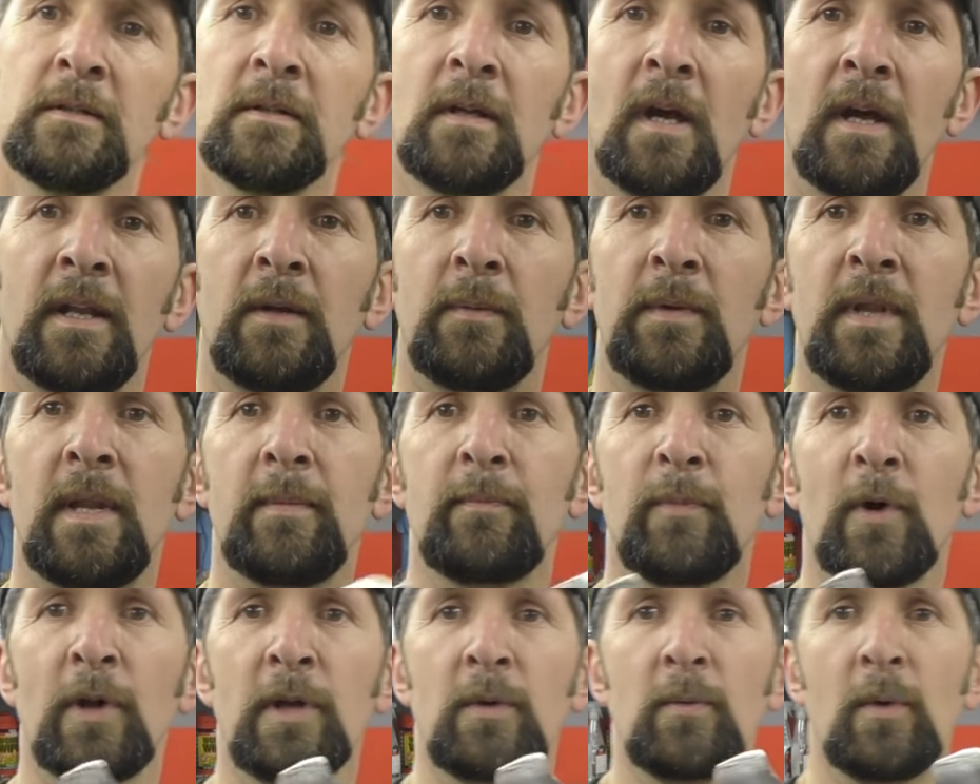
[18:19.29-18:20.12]
I think when they're
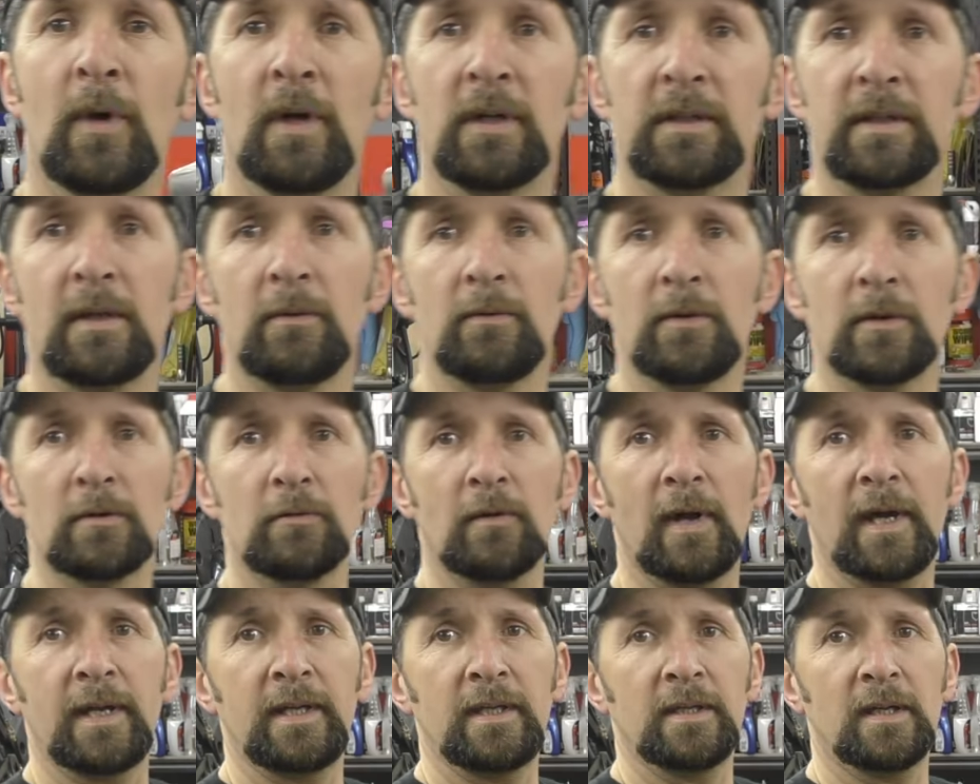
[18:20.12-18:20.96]
bodywork, they'll look
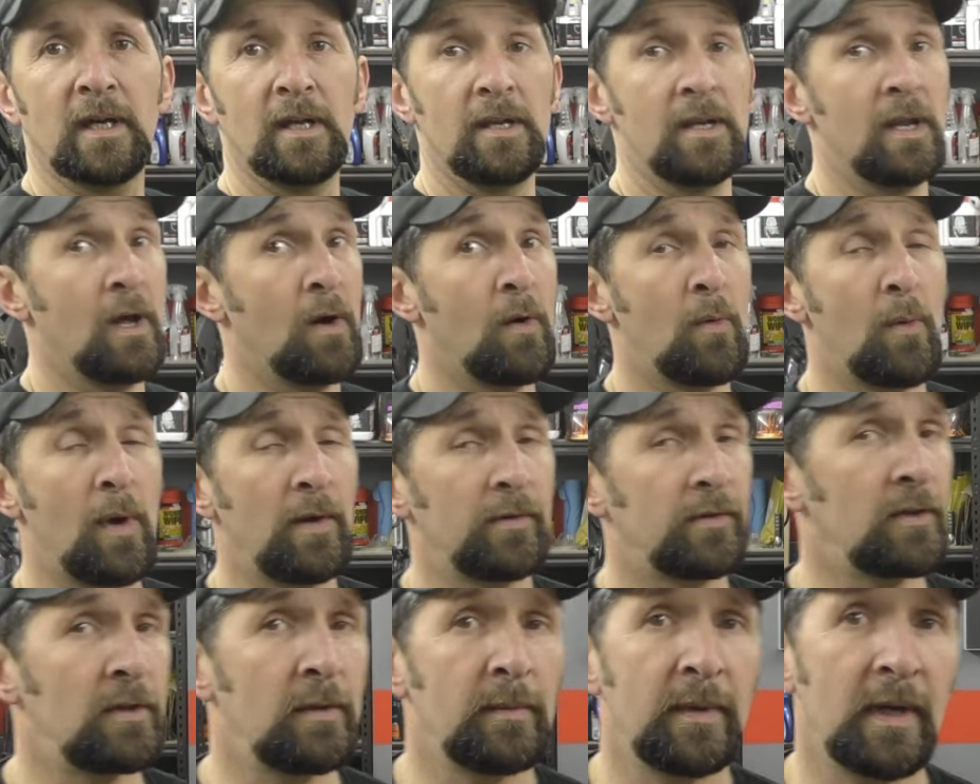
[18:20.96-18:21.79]
great. I know I
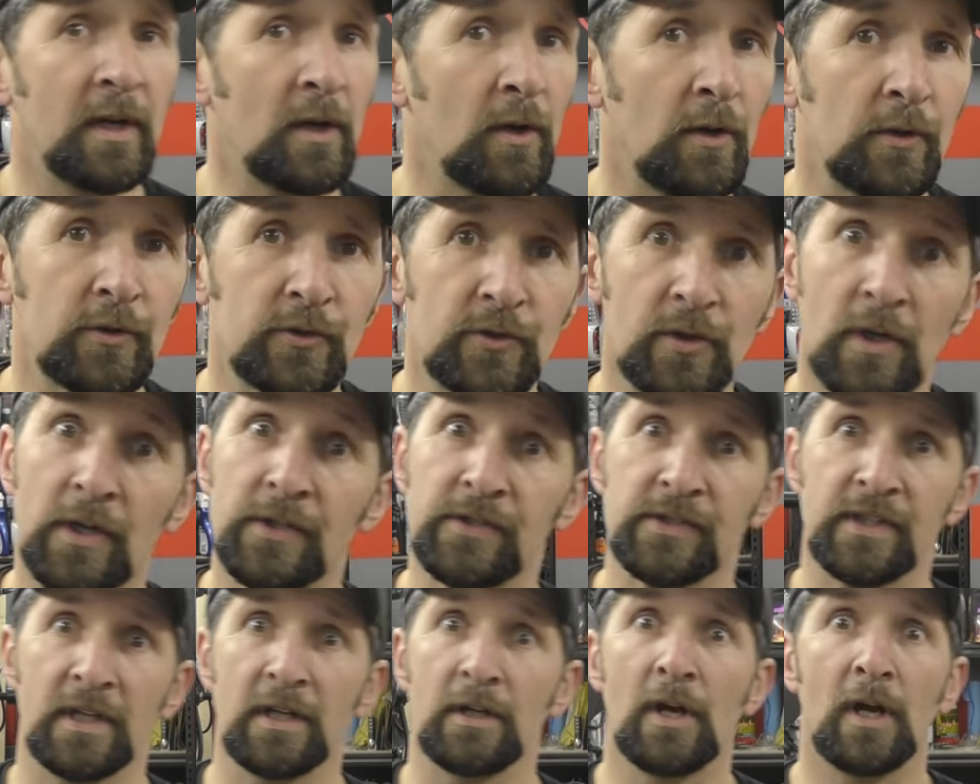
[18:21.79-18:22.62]
to them in a
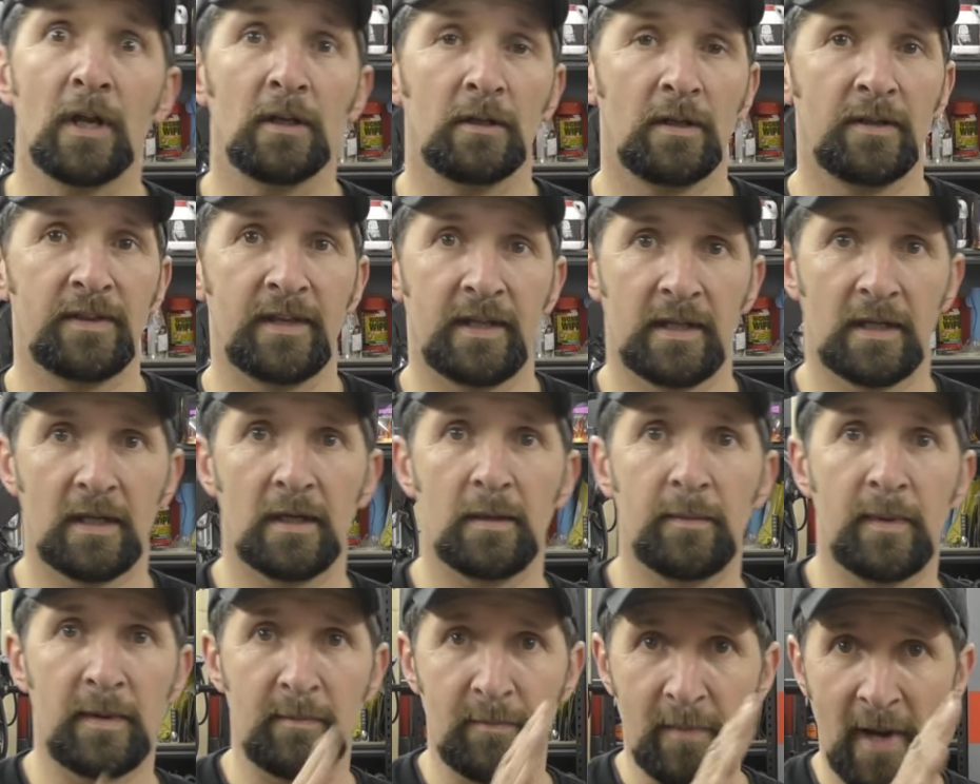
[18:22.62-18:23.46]
contrasting colour. They're
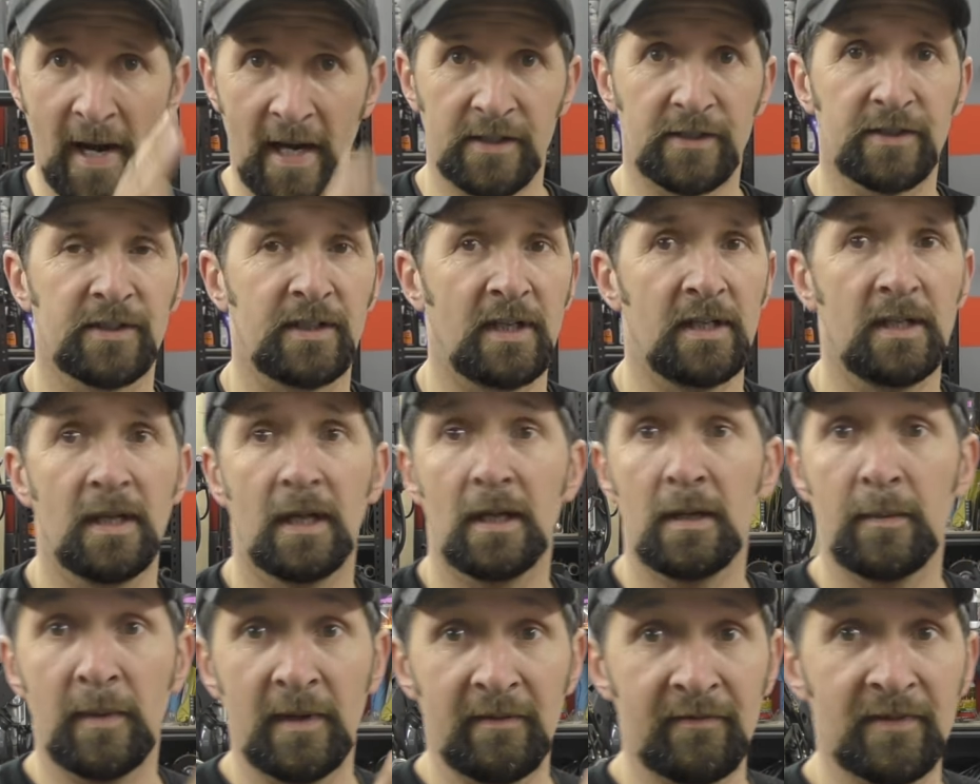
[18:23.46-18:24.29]
going to be matched in, they're
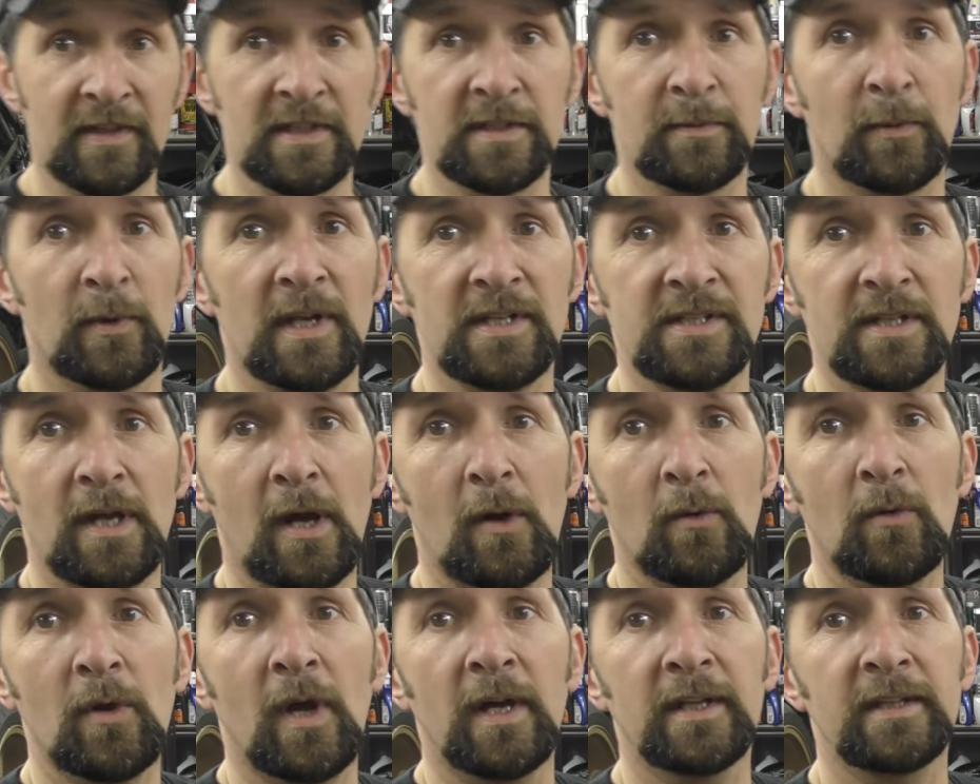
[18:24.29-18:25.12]
going to be invisible. That's the
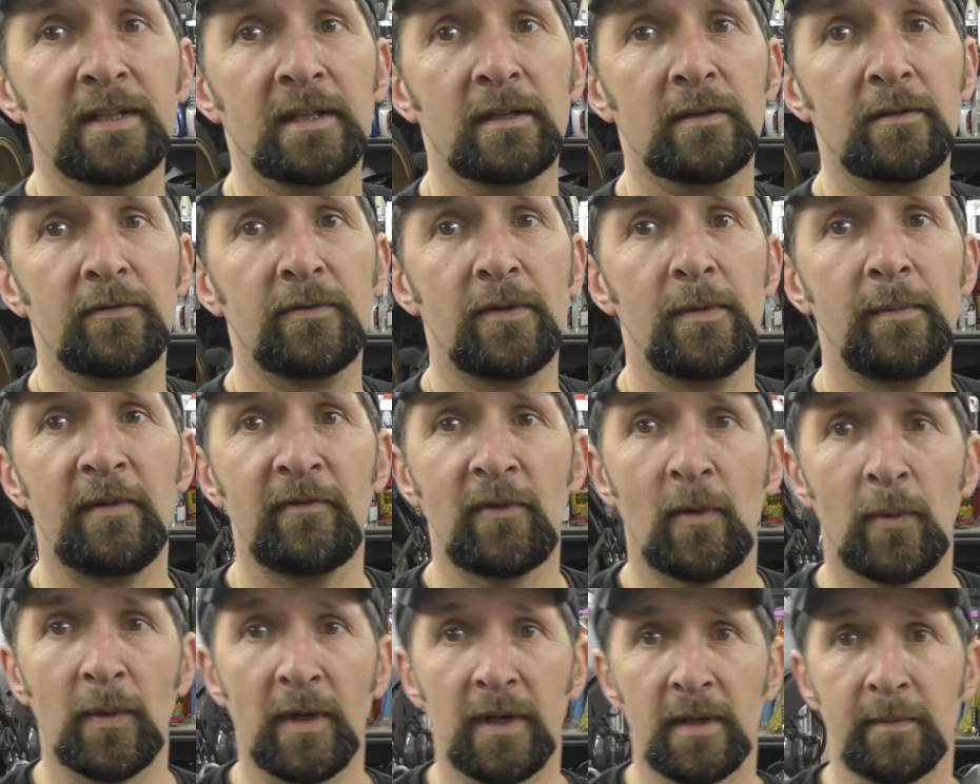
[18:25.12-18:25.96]
whole idea of them.
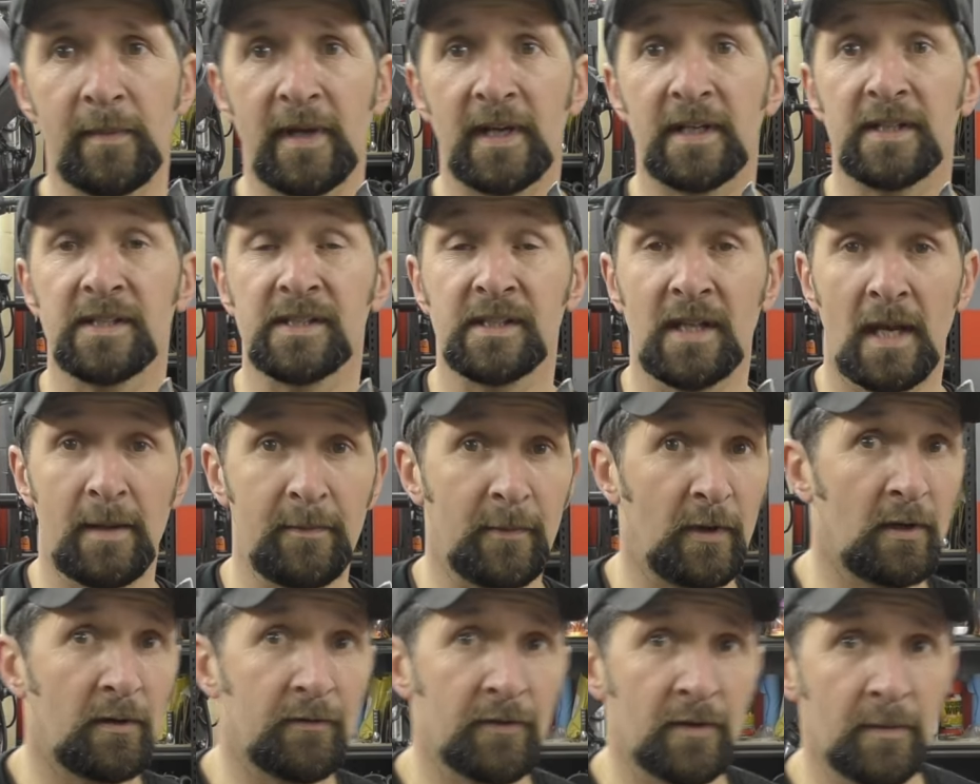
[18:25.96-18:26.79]
If I wanted to make a
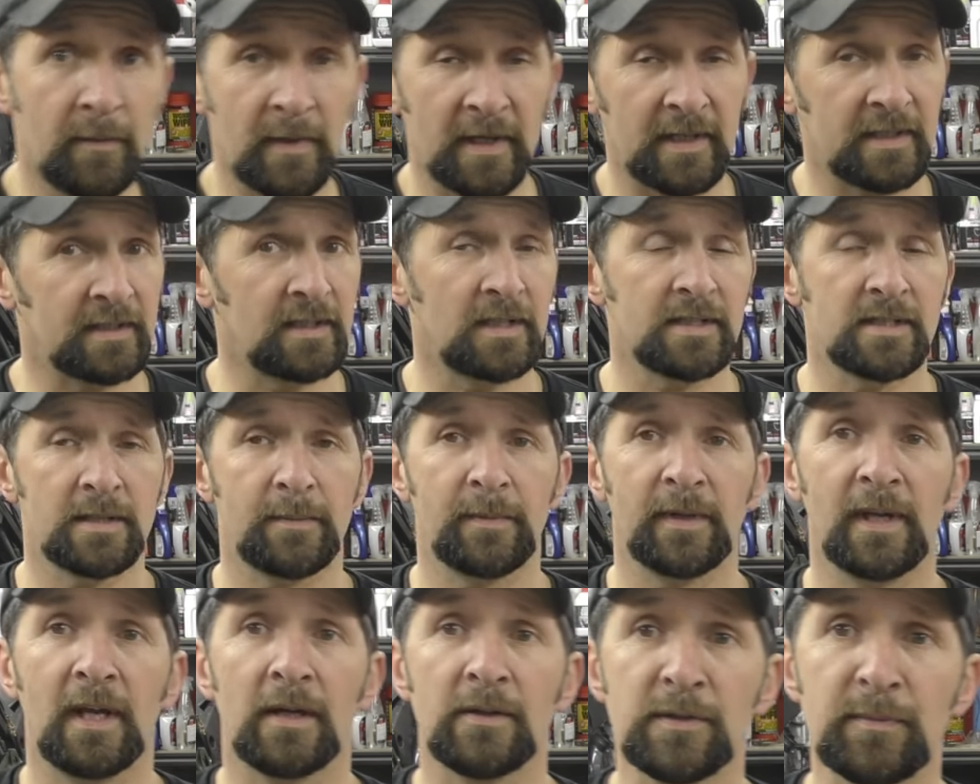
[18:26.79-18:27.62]
statement of them, I'd have done
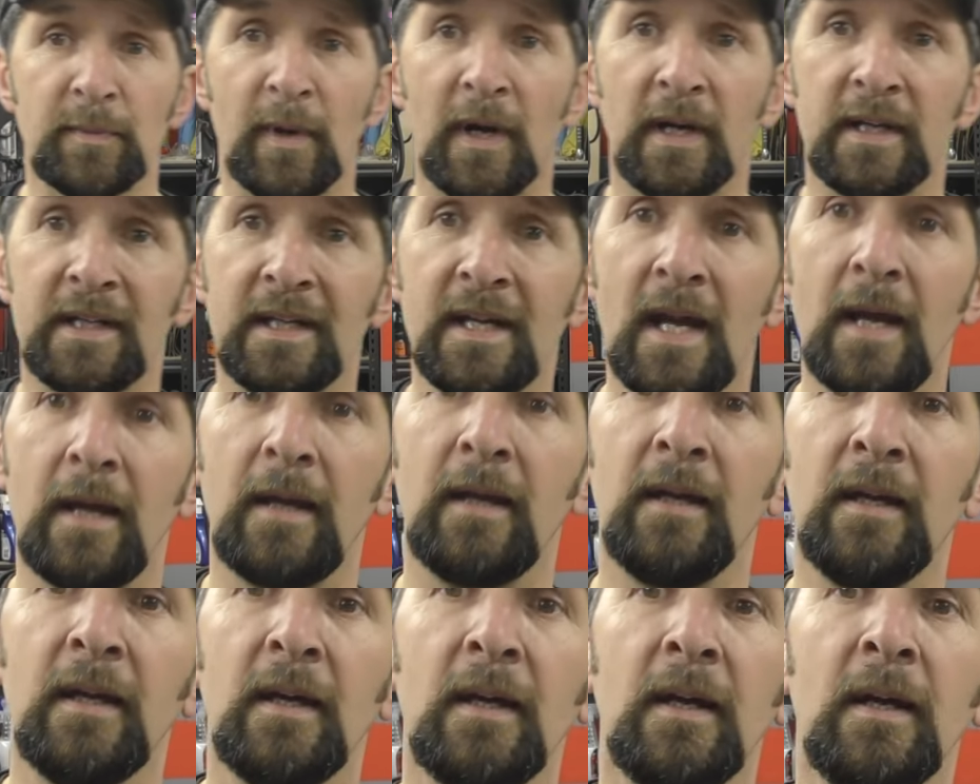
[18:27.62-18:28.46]
something else. But I
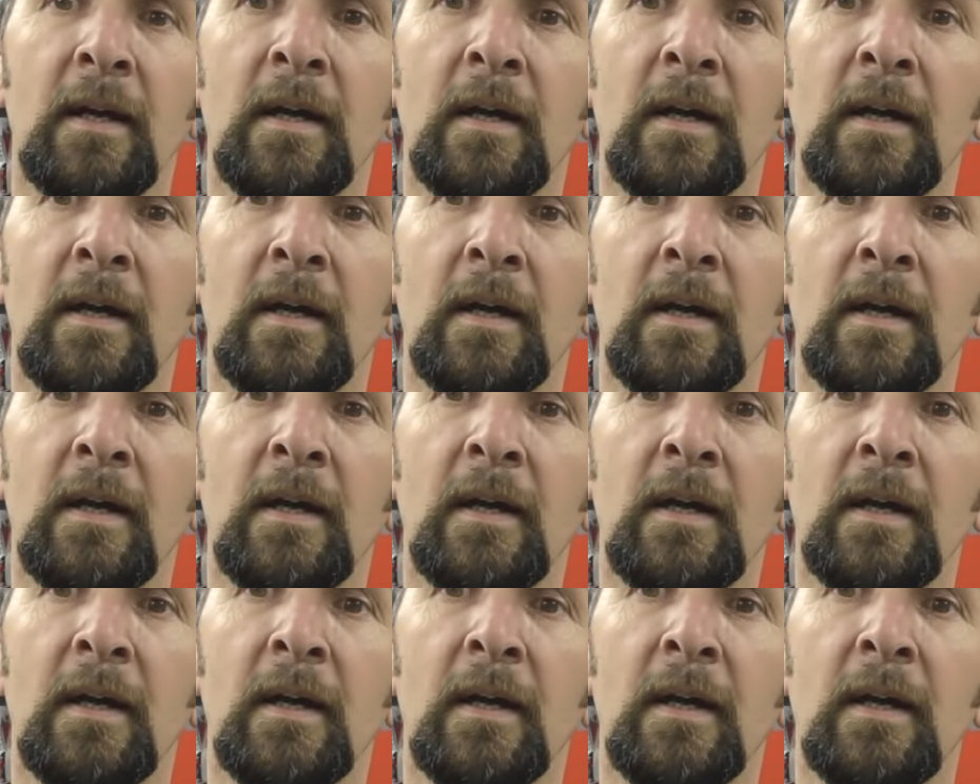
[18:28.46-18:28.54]
yet,